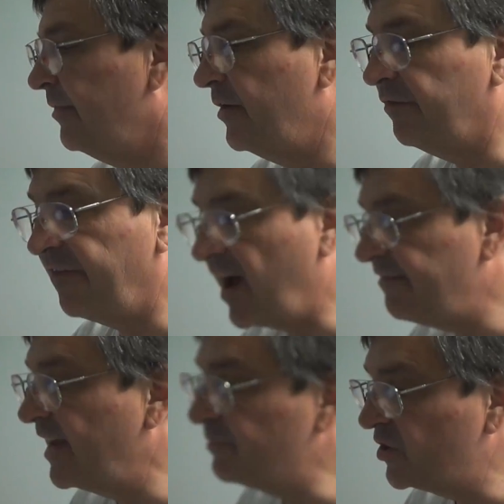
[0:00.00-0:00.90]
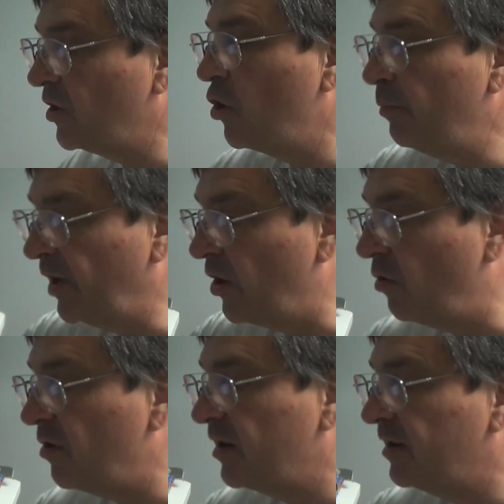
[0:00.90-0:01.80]
there are 5 amp slow
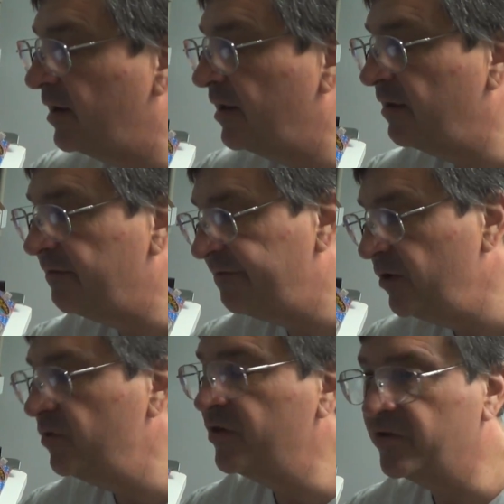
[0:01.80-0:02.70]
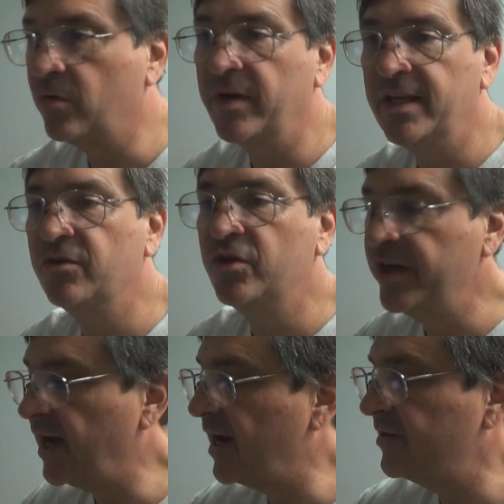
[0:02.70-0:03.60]
blow fuses on each
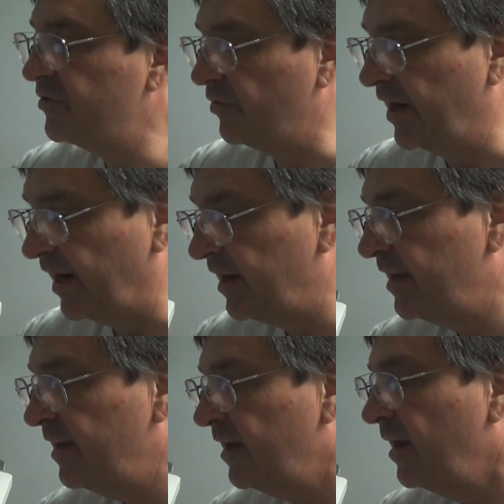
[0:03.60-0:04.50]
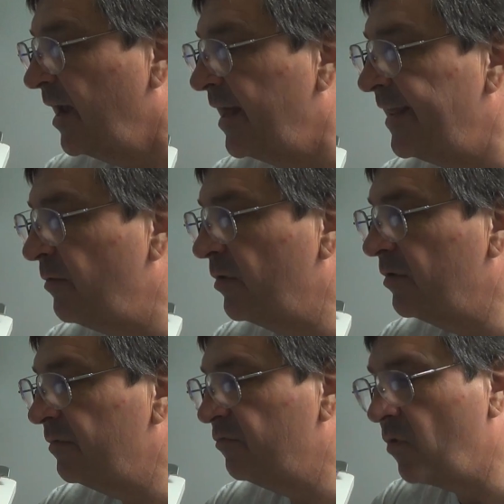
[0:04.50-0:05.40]
GI string, and they
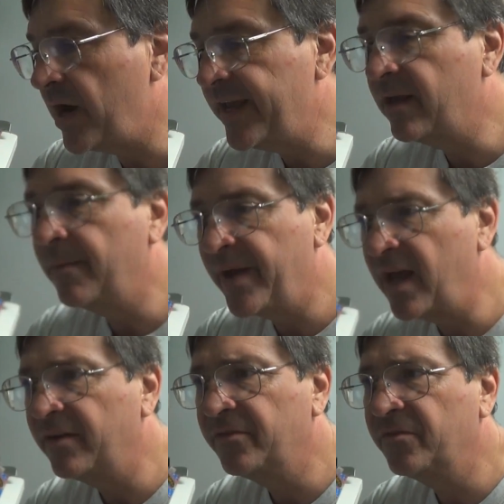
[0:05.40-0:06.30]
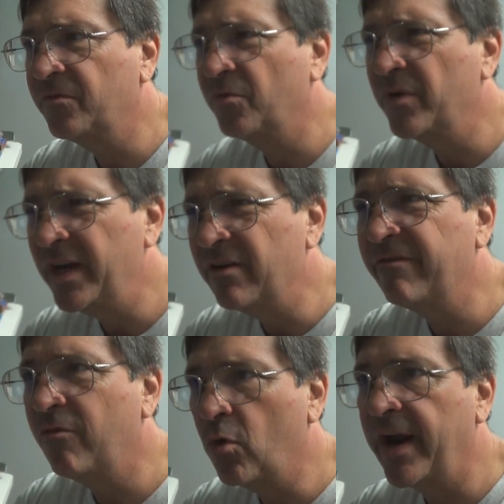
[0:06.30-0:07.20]
were running at about 3 to
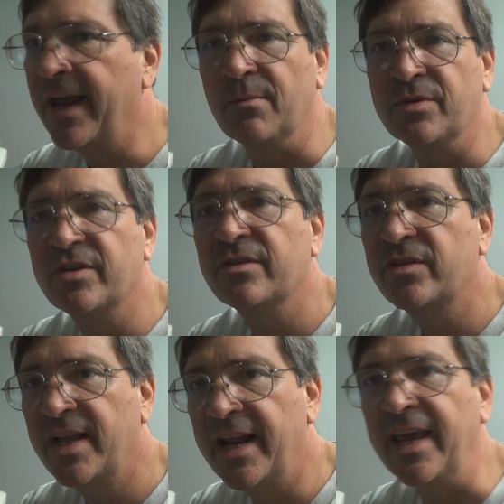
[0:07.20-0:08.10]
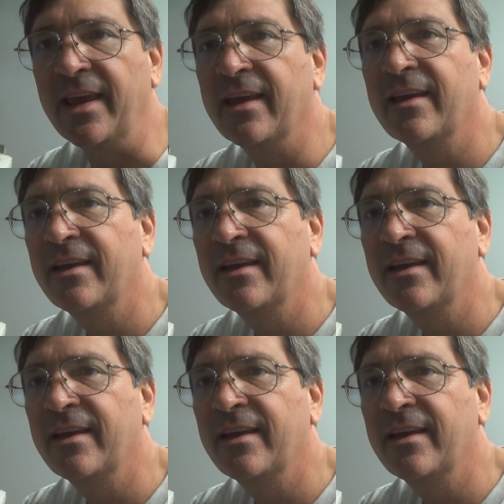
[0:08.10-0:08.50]
4 amps steady